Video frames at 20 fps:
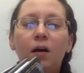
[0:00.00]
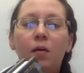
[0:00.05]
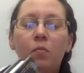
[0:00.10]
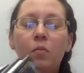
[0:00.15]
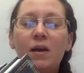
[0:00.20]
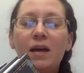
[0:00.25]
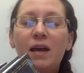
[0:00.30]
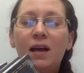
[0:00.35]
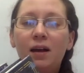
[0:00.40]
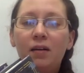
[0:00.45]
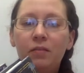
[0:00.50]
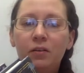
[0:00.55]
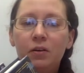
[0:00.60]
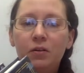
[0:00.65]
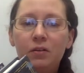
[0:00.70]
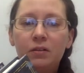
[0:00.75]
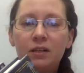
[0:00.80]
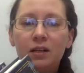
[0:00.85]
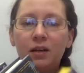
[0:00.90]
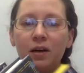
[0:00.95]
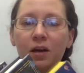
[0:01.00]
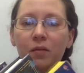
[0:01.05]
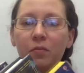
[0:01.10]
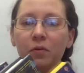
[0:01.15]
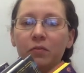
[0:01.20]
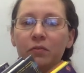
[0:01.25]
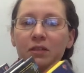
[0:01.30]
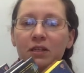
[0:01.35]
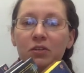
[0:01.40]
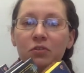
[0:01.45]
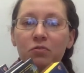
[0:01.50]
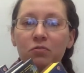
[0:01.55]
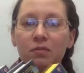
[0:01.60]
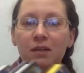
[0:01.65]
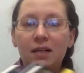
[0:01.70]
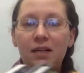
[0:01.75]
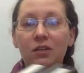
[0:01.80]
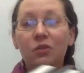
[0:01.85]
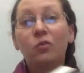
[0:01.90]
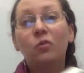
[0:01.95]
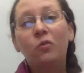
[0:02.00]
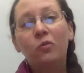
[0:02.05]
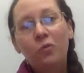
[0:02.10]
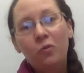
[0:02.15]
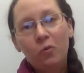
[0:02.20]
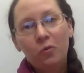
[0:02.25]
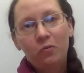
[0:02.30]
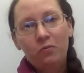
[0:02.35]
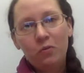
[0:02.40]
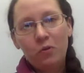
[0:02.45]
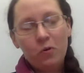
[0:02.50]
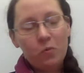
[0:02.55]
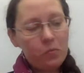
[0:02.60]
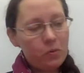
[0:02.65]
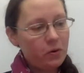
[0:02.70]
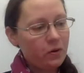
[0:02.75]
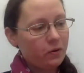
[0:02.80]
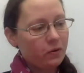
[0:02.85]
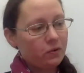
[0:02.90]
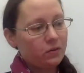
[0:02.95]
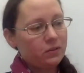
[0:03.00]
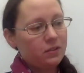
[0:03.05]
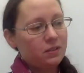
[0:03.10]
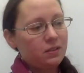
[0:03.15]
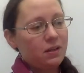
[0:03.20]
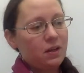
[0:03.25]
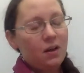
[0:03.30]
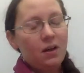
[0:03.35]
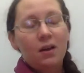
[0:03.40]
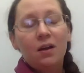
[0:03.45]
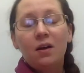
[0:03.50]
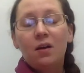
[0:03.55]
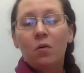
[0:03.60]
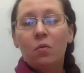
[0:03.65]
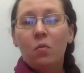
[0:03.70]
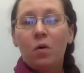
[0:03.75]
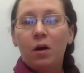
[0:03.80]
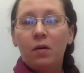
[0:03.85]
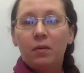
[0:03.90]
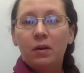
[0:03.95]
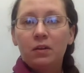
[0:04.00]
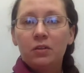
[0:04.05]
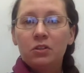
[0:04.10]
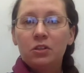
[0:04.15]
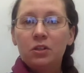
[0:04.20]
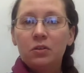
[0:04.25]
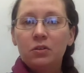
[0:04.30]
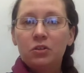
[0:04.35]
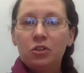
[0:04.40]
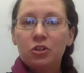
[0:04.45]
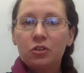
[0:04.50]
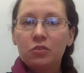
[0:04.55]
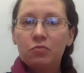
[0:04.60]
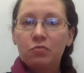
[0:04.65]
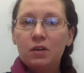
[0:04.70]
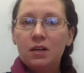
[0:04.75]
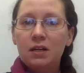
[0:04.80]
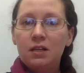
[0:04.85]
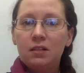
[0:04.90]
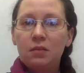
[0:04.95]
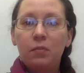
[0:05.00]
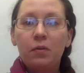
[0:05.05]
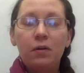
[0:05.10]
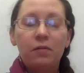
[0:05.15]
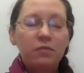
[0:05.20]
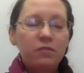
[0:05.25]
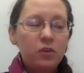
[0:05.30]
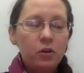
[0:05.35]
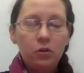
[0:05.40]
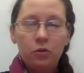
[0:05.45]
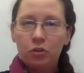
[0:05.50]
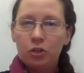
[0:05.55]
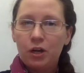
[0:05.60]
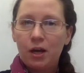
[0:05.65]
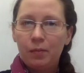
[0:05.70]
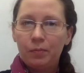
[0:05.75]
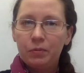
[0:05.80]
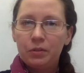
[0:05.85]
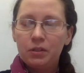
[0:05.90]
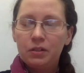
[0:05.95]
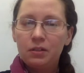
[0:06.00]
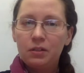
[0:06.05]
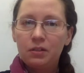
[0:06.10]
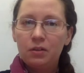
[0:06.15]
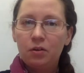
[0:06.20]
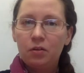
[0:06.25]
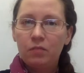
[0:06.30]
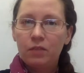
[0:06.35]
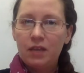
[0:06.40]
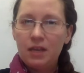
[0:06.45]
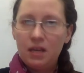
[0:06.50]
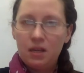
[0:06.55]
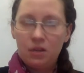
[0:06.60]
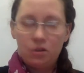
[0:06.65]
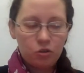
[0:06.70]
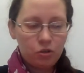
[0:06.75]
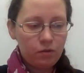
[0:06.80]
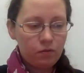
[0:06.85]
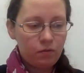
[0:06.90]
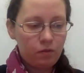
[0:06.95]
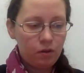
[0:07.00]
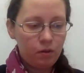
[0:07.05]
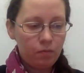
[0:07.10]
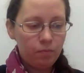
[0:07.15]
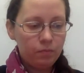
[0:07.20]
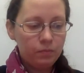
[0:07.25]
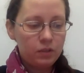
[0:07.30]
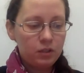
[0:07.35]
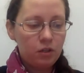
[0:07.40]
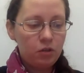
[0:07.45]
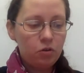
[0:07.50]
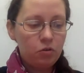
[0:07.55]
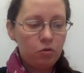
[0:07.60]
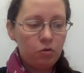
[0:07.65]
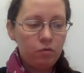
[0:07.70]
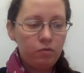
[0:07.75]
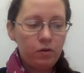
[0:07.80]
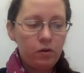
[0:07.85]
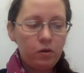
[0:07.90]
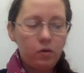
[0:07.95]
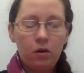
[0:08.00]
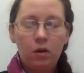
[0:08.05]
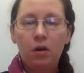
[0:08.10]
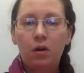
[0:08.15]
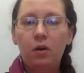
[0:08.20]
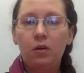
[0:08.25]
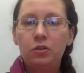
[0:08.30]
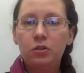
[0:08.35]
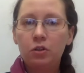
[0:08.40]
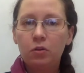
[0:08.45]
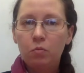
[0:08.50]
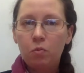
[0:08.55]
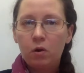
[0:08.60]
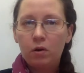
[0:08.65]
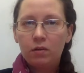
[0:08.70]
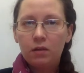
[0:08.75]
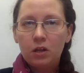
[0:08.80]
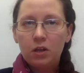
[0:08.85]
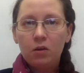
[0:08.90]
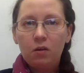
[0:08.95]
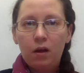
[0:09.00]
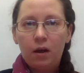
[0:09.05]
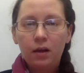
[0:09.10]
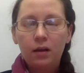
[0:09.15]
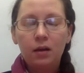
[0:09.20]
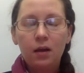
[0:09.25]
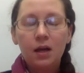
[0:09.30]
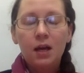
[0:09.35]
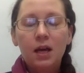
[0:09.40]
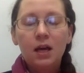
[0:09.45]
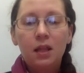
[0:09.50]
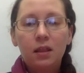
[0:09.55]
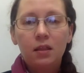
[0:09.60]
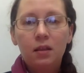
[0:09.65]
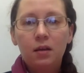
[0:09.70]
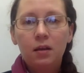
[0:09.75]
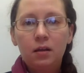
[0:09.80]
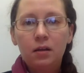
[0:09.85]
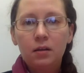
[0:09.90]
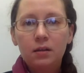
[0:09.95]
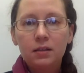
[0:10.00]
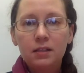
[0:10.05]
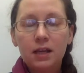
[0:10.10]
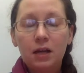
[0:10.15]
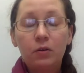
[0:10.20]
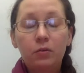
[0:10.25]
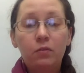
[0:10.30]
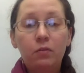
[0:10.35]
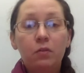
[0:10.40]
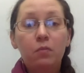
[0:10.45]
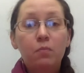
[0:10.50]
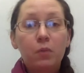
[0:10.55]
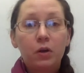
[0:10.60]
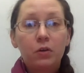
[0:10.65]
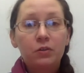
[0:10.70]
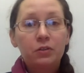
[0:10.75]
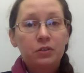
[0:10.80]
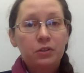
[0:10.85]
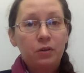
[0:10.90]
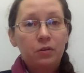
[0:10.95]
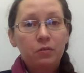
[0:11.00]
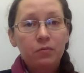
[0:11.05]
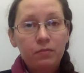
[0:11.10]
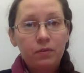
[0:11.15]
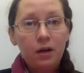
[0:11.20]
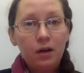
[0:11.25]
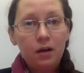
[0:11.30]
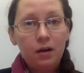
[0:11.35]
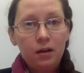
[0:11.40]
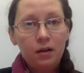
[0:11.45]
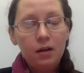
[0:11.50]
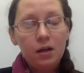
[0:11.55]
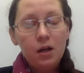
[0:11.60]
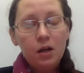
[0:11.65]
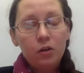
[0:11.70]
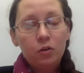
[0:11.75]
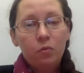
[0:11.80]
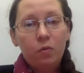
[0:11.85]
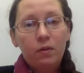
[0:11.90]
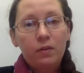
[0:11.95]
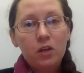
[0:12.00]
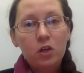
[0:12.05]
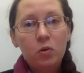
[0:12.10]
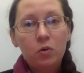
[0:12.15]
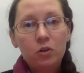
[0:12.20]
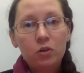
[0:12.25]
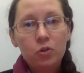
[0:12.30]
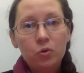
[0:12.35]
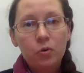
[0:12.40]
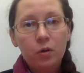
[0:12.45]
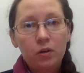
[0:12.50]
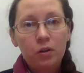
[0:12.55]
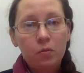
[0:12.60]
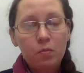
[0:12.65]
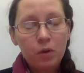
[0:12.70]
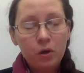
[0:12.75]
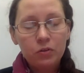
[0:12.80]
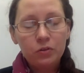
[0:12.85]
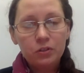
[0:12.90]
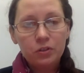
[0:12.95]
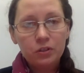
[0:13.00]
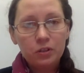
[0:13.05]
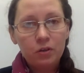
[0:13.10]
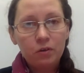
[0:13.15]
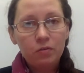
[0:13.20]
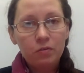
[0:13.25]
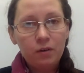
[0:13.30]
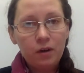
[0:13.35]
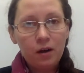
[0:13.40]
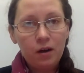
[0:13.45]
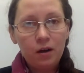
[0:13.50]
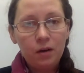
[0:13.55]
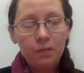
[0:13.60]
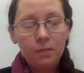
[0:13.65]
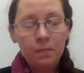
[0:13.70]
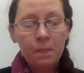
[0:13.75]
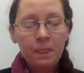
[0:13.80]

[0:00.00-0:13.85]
We haven't got time obviously to read all 4 books. What I'm going to do is just read a few chapters of each of them. So your vote can go to the one that you like the sound of the most so far, the one that you enjoyed the most so far,